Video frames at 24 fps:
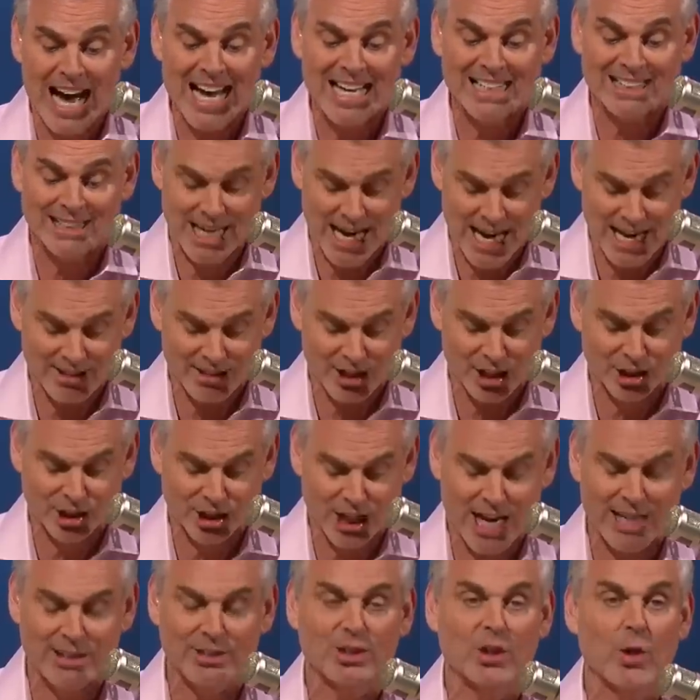I take the
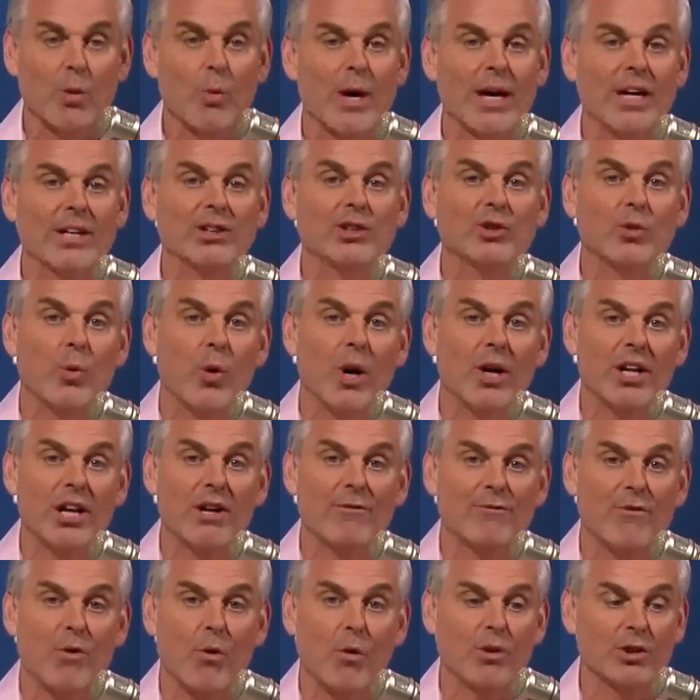Jets to win
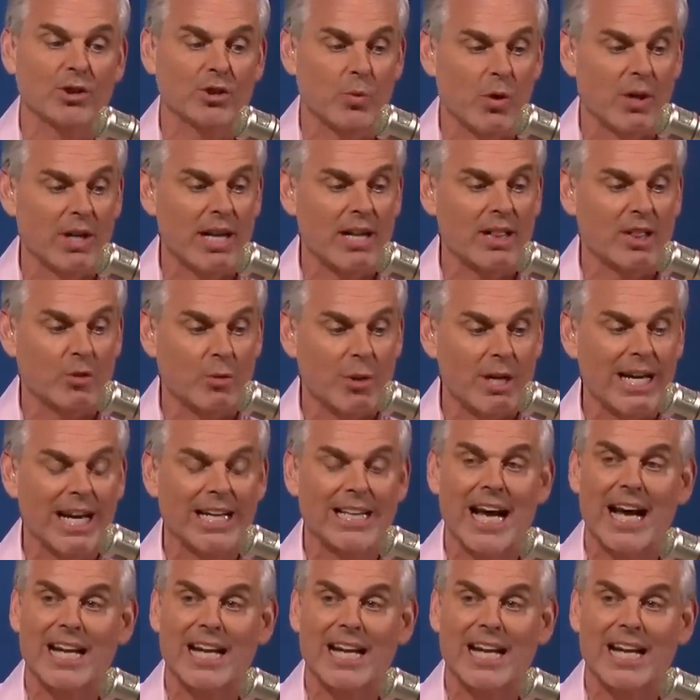24 23.